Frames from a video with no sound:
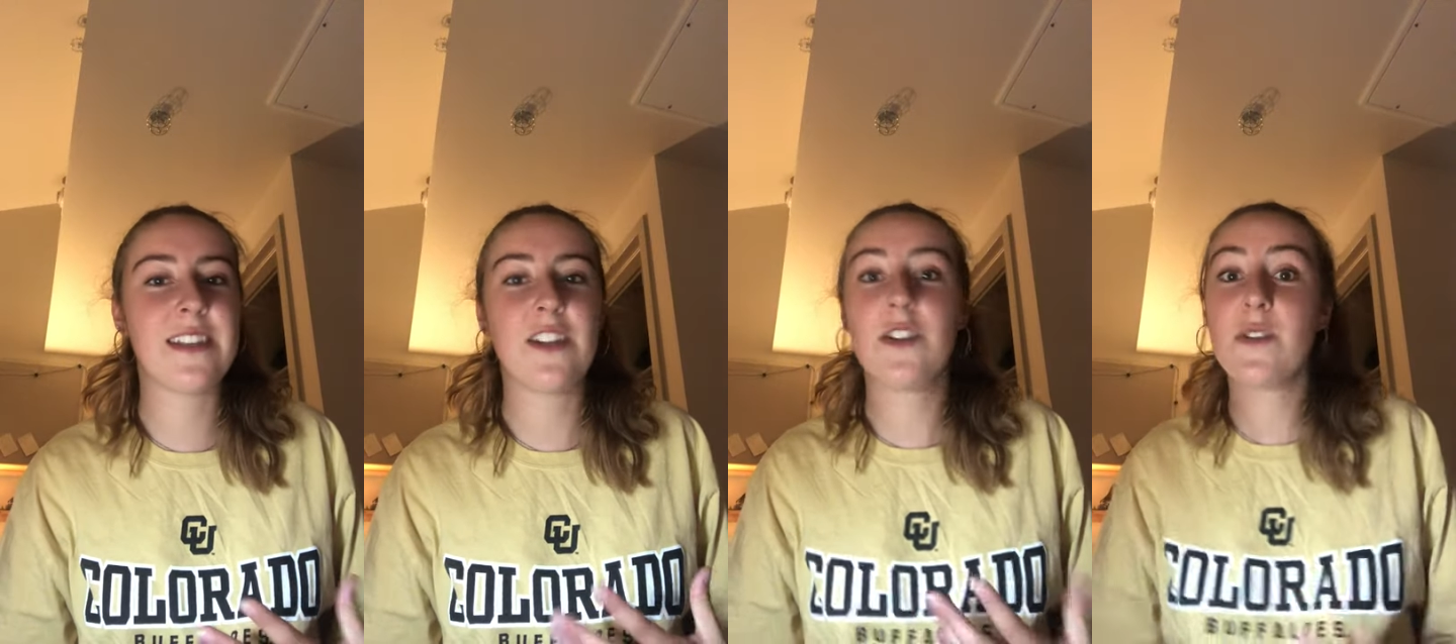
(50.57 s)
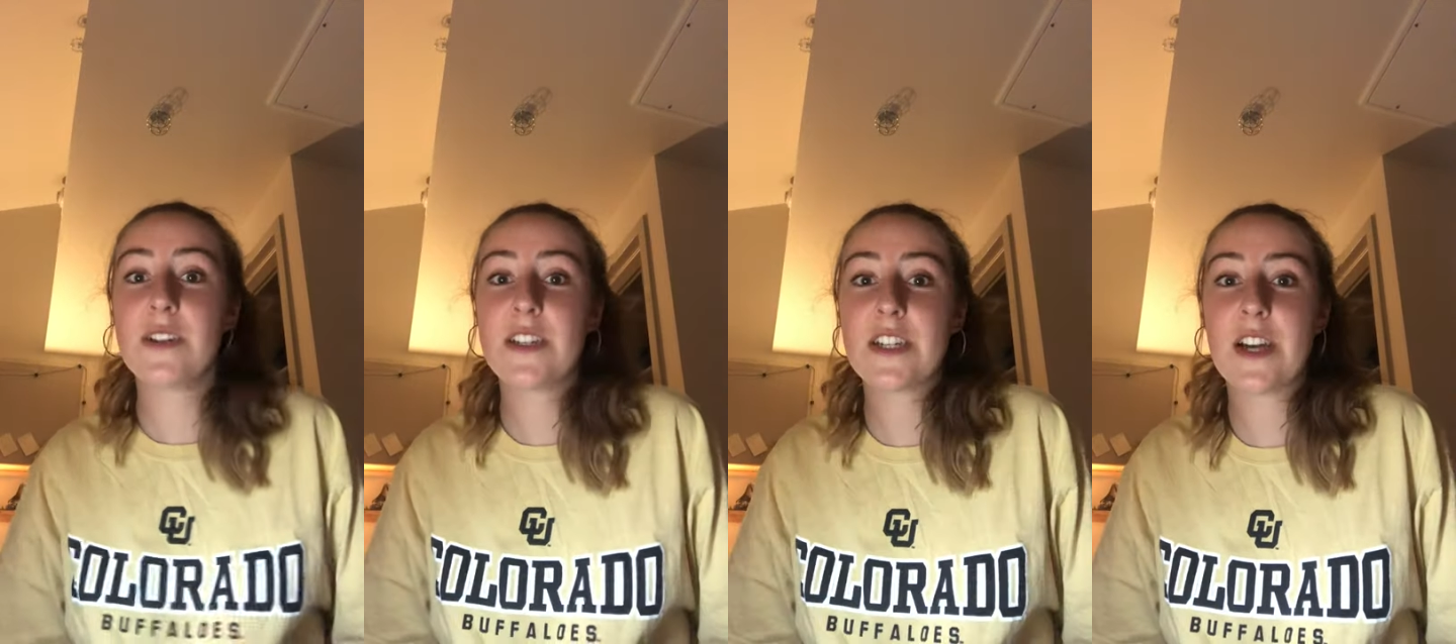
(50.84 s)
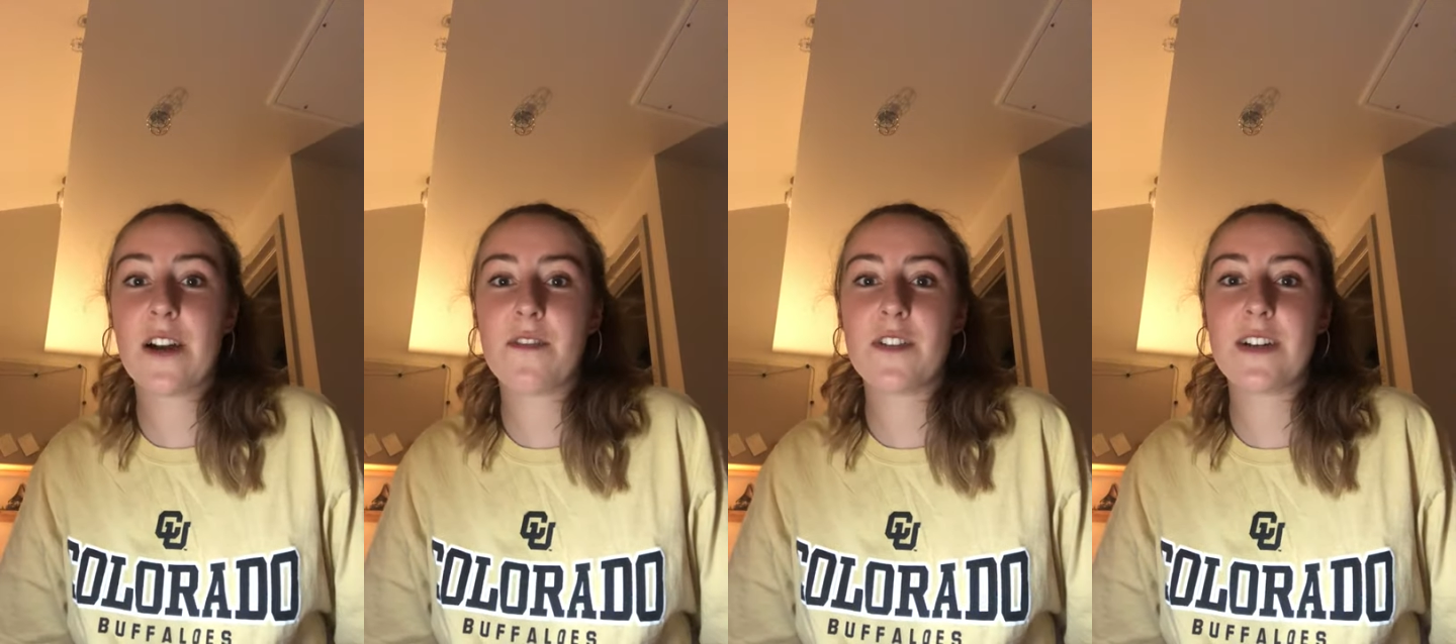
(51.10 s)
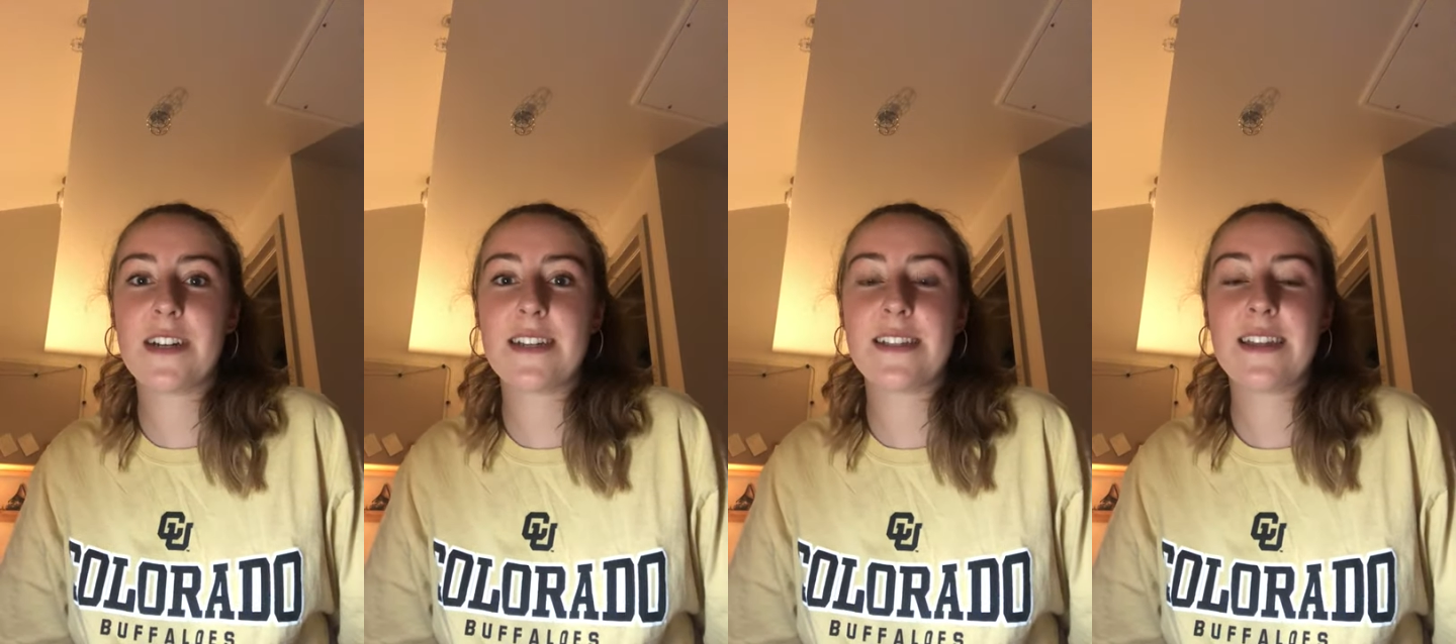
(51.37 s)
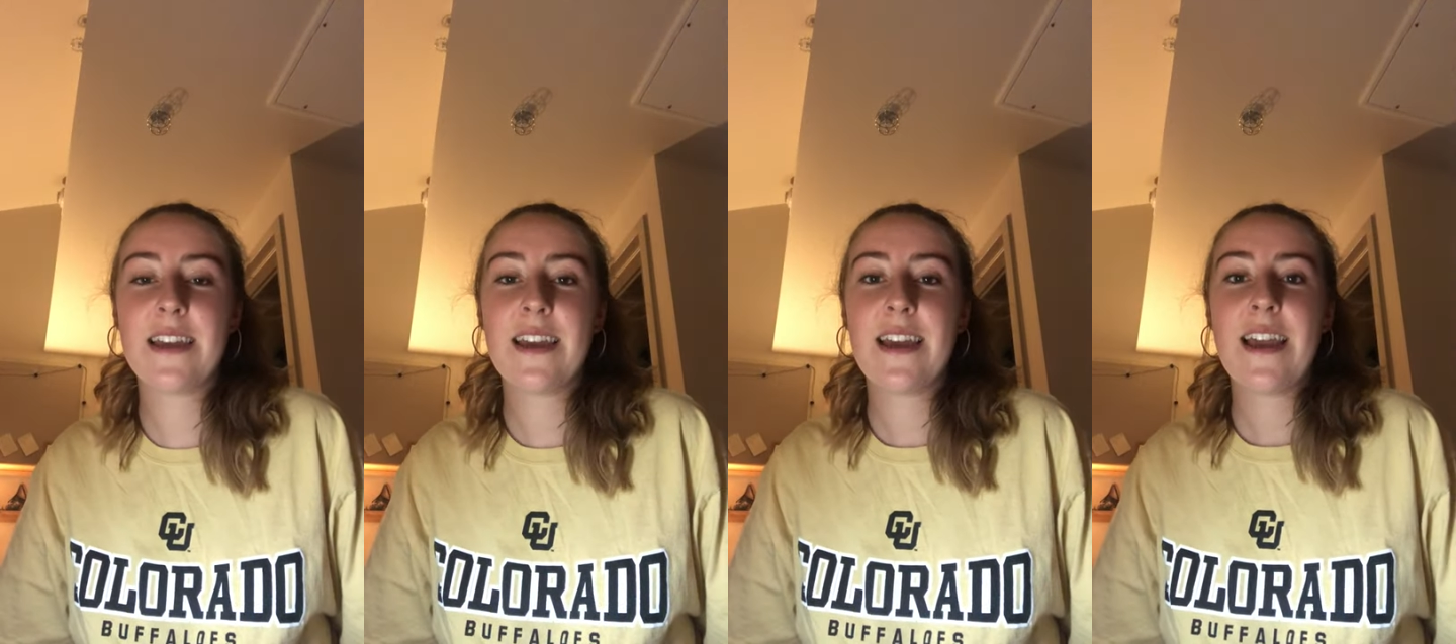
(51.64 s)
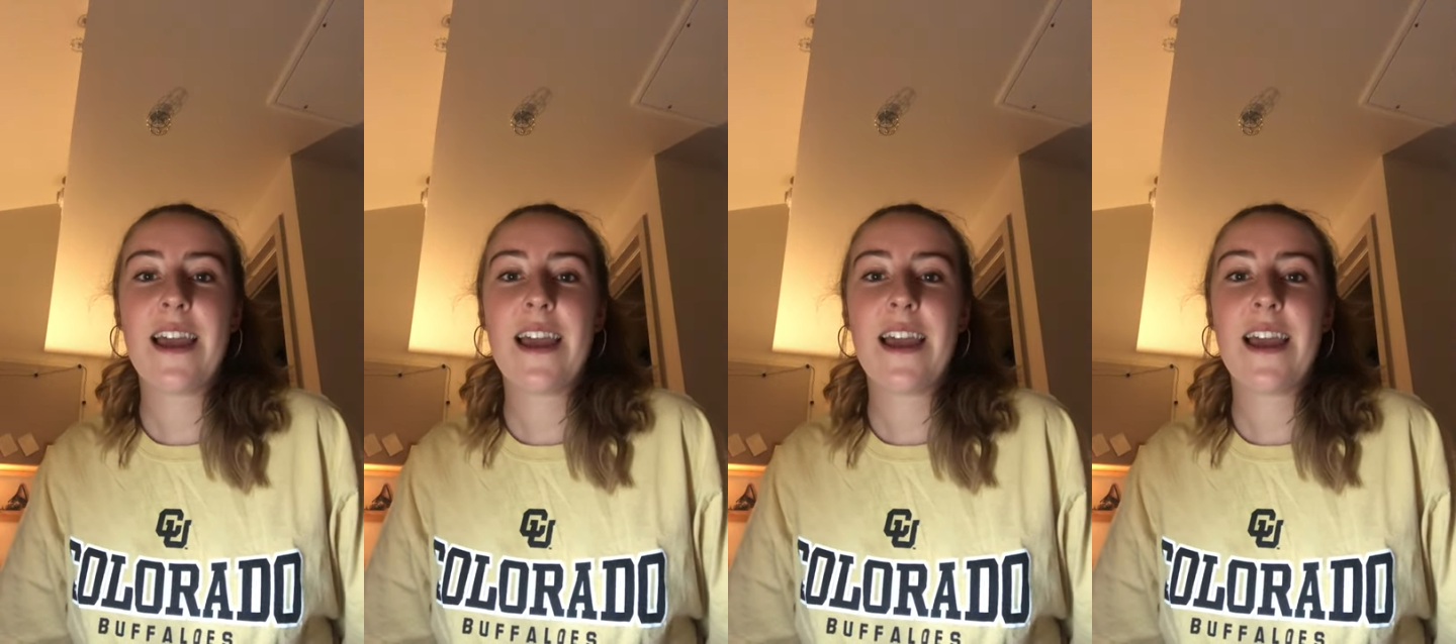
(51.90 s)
and new discoveries,